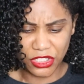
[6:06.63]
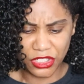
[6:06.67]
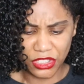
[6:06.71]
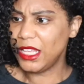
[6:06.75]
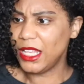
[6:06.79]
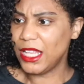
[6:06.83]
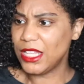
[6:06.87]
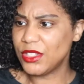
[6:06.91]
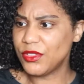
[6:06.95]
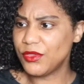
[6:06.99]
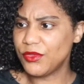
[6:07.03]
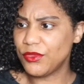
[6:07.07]

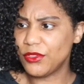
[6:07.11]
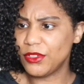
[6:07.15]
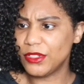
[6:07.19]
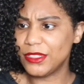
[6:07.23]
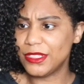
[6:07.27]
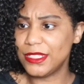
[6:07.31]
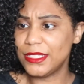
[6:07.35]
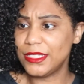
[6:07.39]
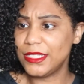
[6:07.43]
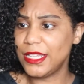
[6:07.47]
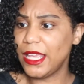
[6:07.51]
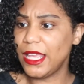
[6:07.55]
It's for
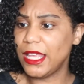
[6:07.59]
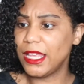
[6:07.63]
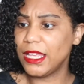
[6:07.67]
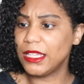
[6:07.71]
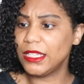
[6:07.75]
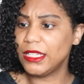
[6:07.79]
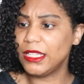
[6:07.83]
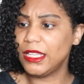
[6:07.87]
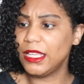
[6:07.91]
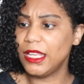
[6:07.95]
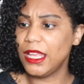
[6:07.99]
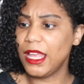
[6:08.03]

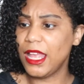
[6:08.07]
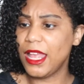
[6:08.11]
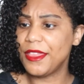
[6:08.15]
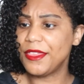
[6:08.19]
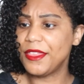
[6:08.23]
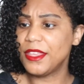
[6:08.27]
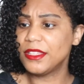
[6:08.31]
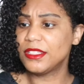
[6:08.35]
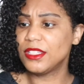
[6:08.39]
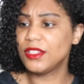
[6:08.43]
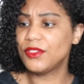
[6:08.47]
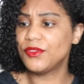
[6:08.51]
detangling, and
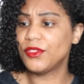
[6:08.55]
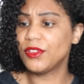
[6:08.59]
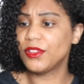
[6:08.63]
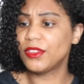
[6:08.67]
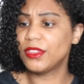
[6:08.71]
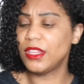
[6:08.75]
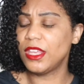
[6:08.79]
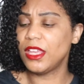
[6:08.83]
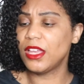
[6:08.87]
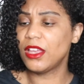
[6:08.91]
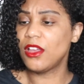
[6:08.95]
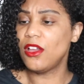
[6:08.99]
this is for
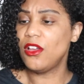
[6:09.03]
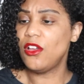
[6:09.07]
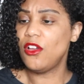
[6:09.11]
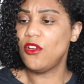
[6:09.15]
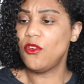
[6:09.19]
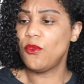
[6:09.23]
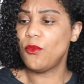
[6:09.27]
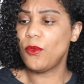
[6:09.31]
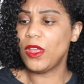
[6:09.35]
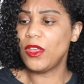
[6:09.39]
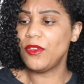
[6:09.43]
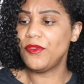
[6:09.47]
thick,
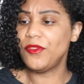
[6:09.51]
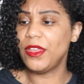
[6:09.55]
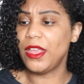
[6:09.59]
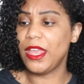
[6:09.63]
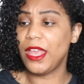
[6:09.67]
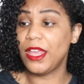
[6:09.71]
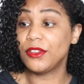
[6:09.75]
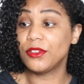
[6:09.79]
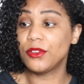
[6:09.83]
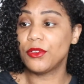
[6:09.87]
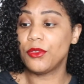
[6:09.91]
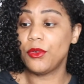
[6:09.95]
wavy,
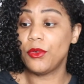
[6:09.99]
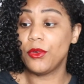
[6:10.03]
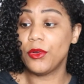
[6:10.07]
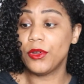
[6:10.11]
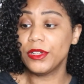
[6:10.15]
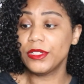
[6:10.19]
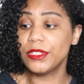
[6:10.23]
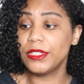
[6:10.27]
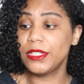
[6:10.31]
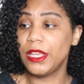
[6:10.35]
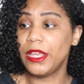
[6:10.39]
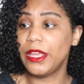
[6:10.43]
and
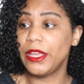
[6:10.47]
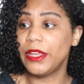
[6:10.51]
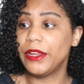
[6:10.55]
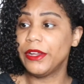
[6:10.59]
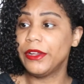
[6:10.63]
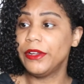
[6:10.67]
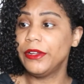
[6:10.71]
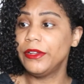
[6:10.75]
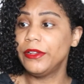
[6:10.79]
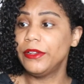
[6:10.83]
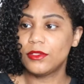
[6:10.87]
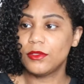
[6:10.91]
coarse
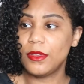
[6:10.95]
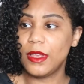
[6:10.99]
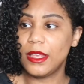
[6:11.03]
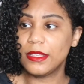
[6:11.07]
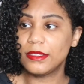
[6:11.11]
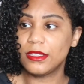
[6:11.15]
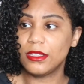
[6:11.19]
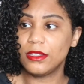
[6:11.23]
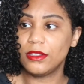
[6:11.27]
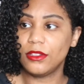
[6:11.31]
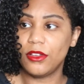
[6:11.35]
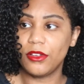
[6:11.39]
hair. So it has
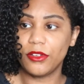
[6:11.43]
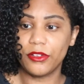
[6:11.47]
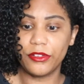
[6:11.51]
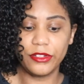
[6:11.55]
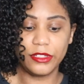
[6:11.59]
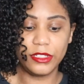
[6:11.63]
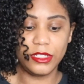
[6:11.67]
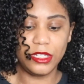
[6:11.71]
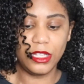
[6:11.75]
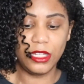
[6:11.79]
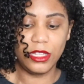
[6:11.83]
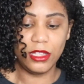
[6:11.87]
the longer
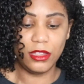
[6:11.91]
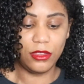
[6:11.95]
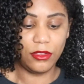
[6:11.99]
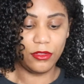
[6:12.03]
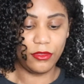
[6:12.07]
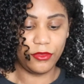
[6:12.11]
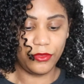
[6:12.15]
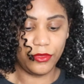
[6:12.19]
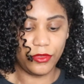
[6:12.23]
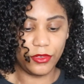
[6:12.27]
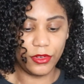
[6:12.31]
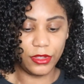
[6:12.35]
teeth
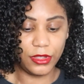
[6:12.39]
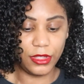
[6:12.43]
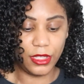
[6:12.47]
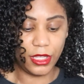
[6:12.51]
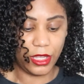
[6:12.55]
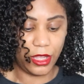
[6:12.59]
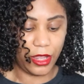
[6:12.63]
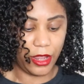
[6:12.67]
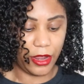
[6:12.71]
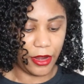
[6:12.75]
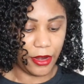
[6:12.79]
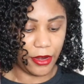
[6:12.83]
for thick
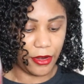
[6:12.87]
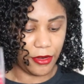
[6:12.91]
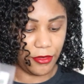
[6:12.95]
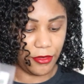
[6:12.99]
hair.